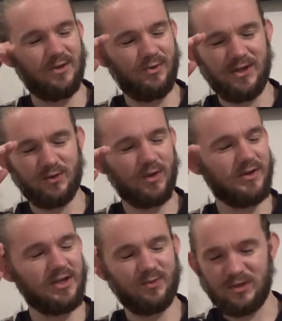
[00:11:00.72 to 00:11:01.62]
you know it's one of
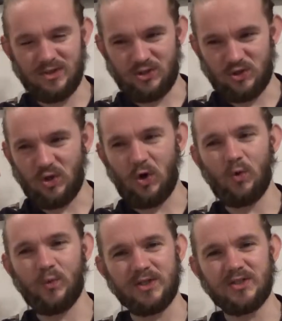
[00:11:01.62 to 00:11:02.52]
these ones that's just
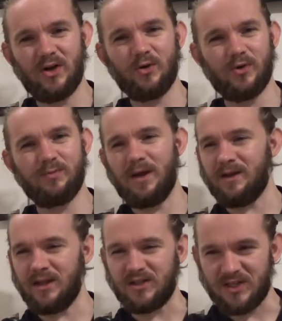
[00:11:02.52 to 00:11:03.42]
always stuck with me.
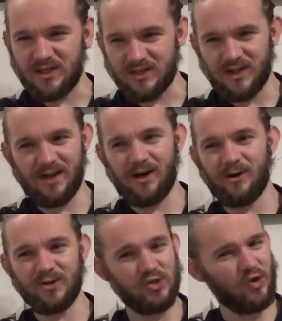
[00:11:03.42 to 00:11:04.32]
And then since then,
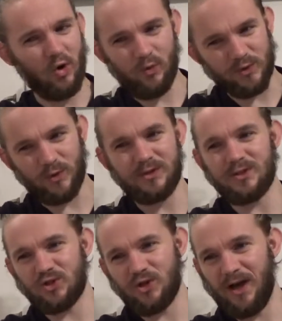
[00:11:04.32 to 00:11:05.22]
I just always wanted
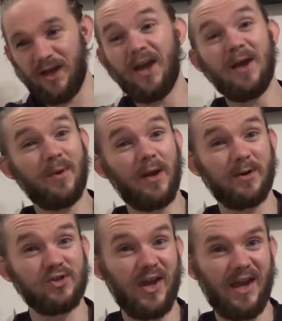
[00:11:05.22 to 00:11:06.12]
to try pretty
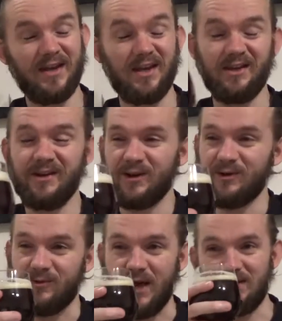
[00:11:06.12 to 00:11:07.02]
much any
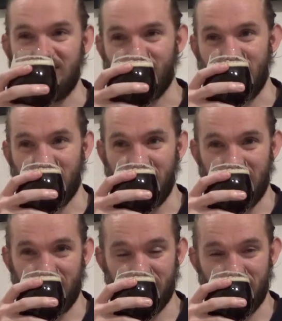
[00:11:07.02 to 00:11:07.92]
red ale that I
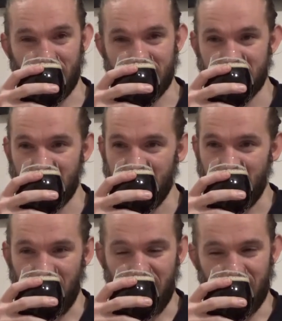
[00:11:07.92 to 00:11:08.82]
came across,
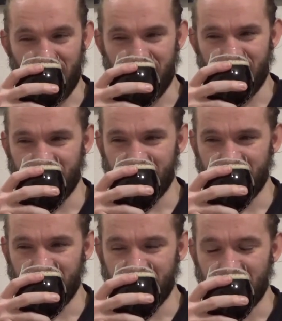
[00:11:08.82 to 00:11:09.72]
um,
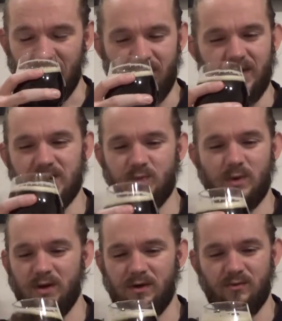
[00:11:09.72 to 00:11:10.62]
and this
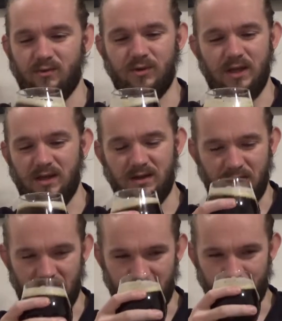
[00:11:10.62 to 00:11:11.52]
one really,
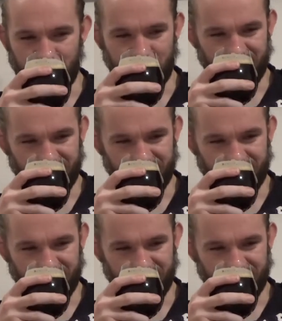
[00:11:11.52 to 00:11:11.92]
um,